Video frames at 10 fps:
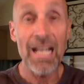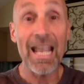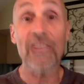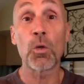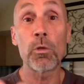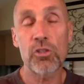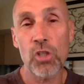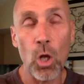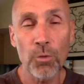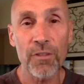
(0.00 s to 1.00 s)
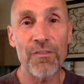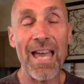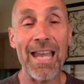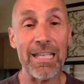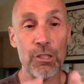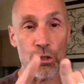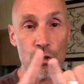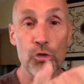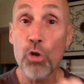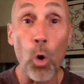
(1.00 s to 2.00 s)
And the result of that is
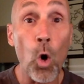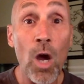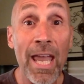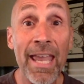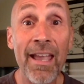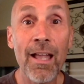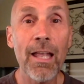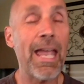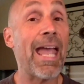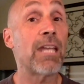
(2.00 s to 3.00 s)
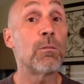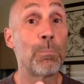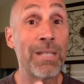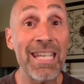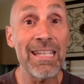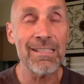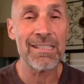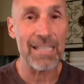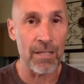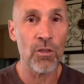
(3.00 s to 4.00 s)
joy and
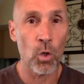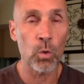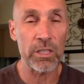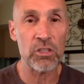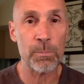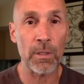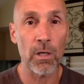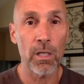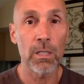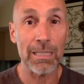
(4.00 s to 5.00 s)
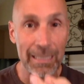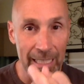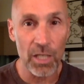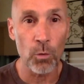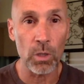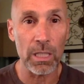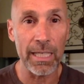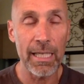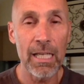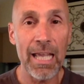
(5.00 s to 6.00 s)
peace in the Holy Spirit, literally.